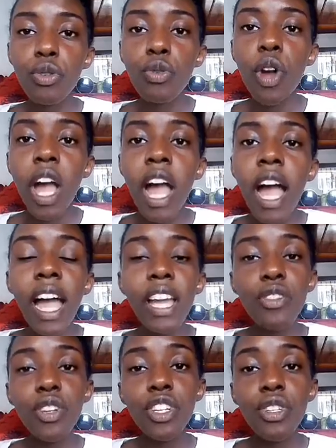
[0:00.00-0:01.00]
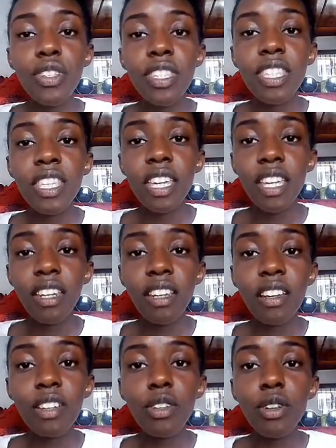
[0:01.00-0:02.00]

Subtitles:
to hydrate your skin,